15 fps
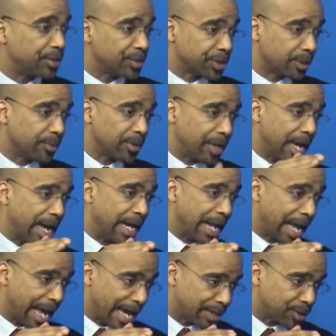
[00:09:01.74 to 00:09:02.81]
And some of that
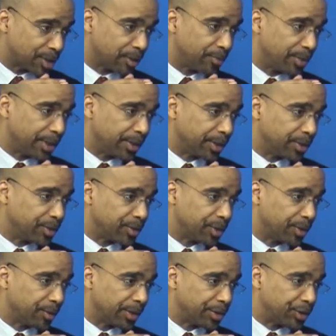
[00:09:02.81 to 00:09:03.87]
has to be in
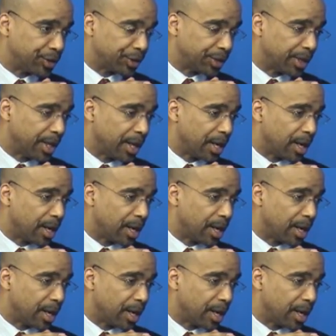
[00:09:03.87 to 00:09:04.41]
consideration